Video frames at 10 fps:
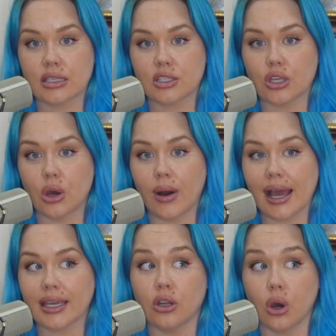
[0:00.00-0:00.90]
So
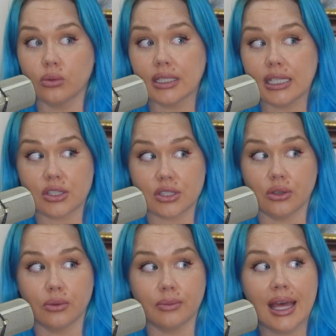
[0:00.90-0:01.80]
I can only
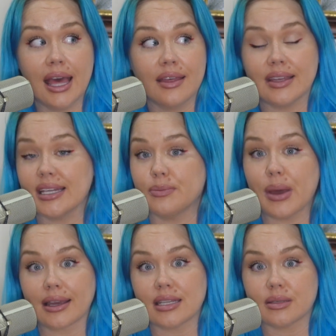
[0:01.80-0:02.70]
assume that he's
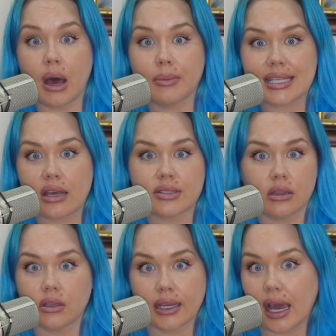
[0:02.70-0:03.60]
back at his mama's house
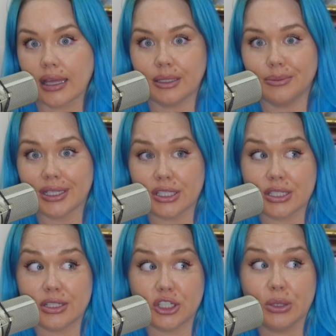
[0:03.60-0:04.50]
on Long Island
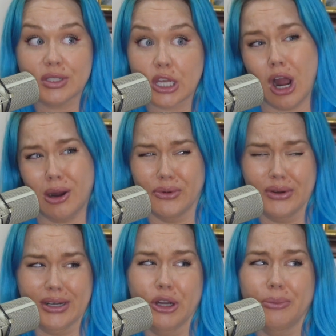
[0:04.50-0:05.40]
because she was
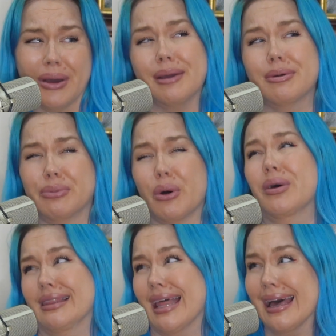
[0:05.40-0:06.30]
harboring her baby
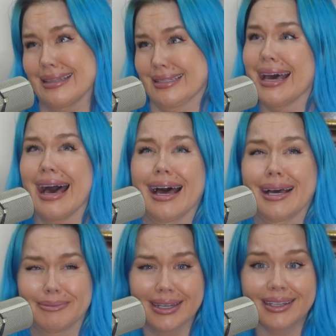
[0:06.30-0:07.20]
boy last
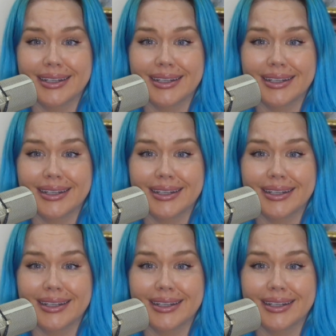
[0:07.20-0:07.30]
time.